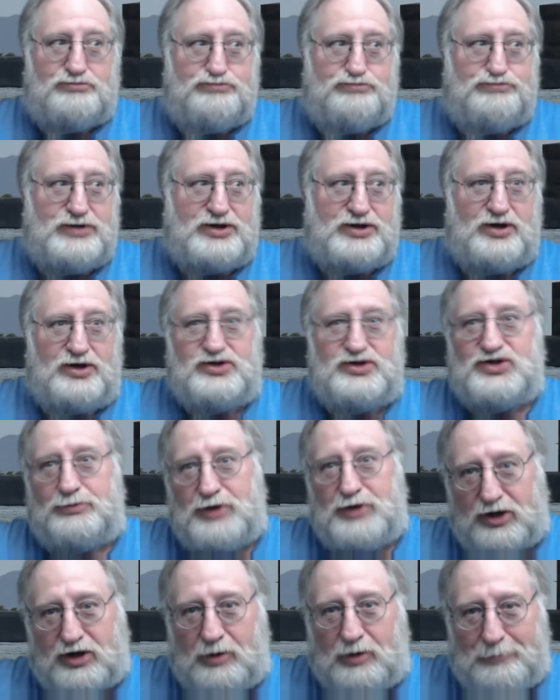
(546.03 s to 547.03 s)
Because I'm
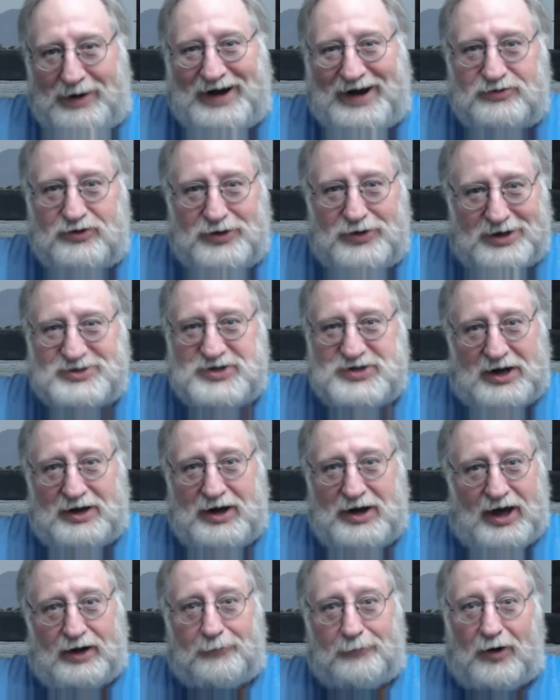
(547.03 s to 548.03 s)
going to come back the next day and
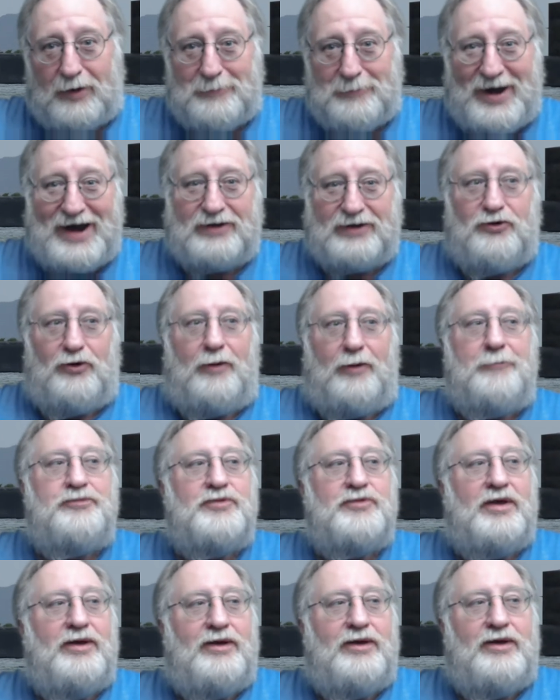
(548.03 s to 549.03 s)
hand them right back to him.
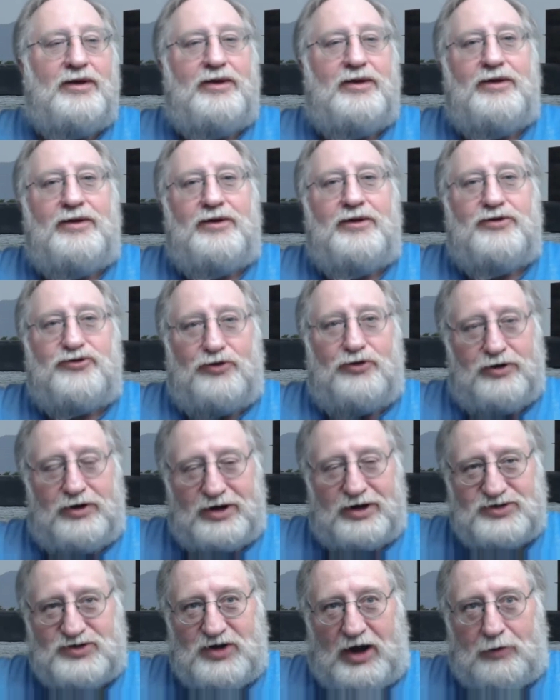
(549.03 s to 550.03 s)
So the
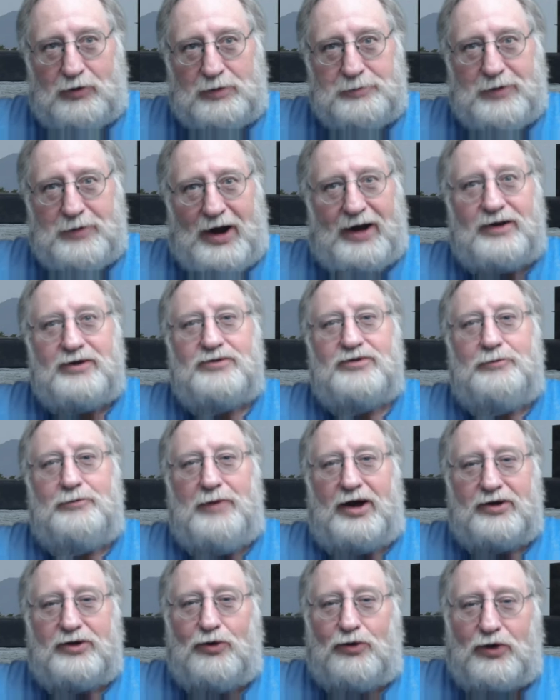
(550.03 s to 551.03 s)
next day I went back. The
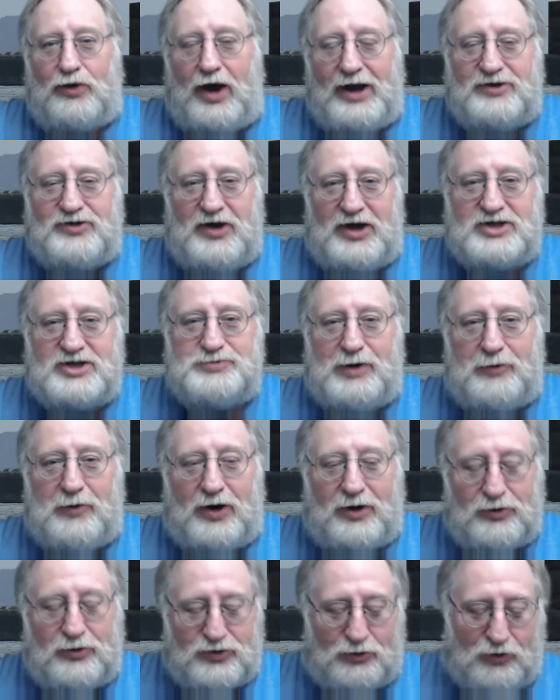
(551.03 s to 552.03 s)
medical guy takes my
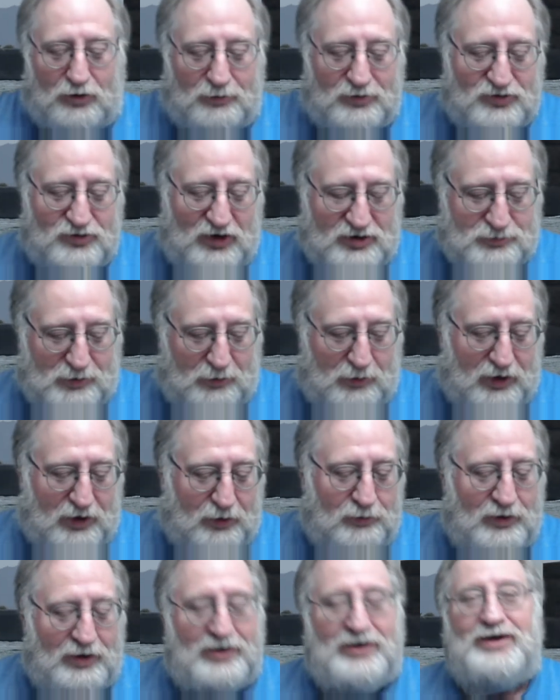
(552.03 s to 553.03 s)
record. The corpsman takes my
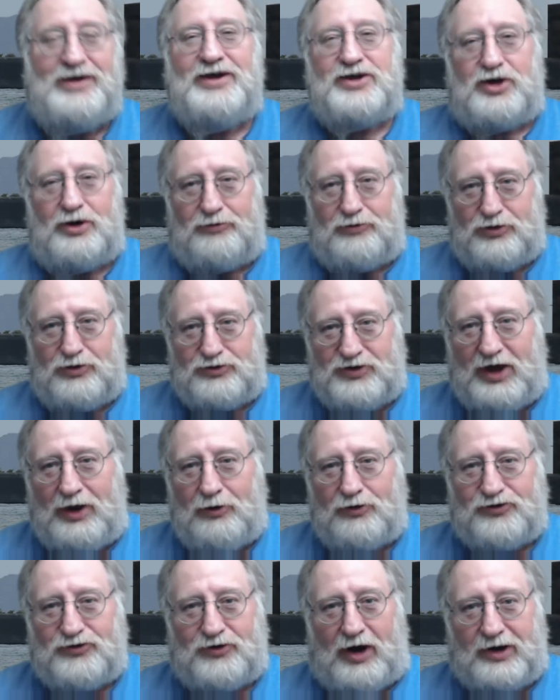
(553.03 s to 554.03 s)
record. Get over to the dental
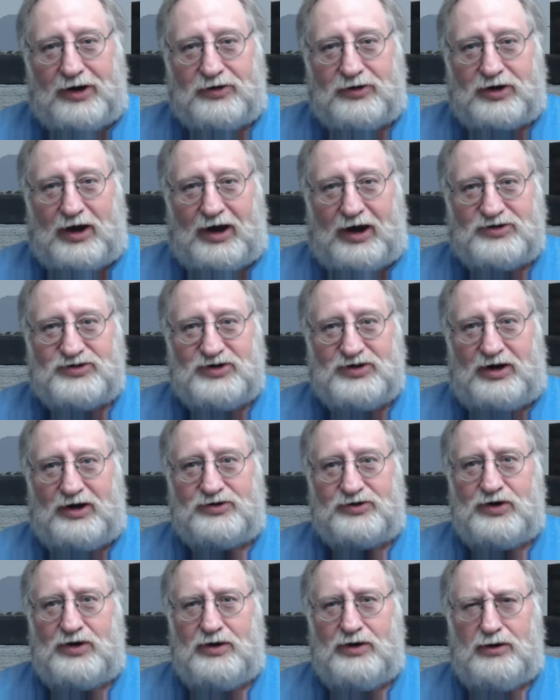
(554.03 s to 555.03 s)
side, and the guy
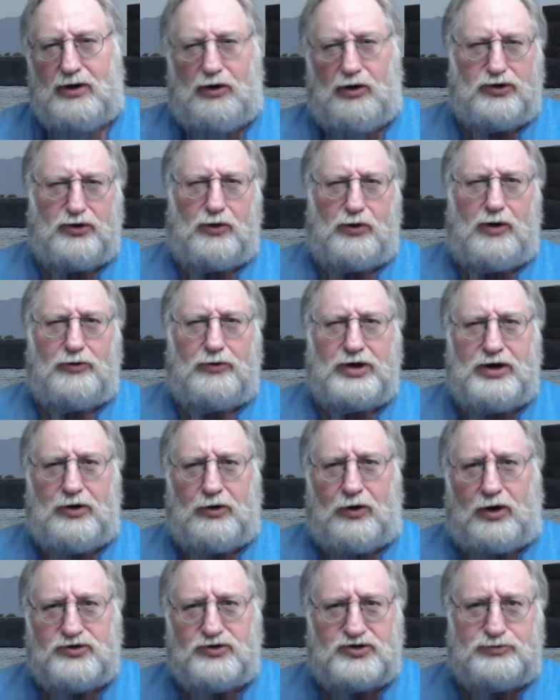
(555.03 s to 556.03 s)
says, oh, you're already here.
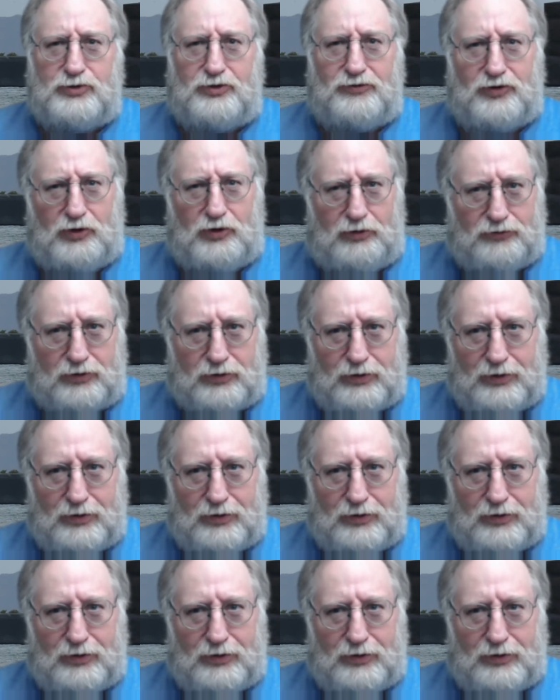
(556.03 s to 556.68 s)
I'll just move it over.